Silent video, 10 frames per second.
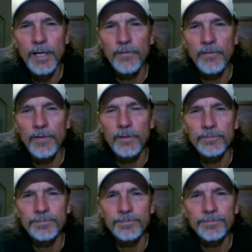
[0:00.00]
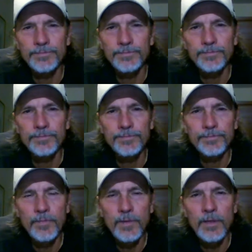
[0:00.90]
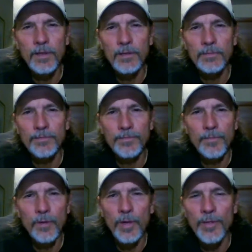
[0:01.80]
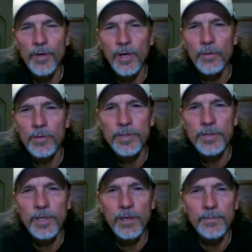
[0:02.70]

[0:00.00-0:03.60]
track and field. Who I thought was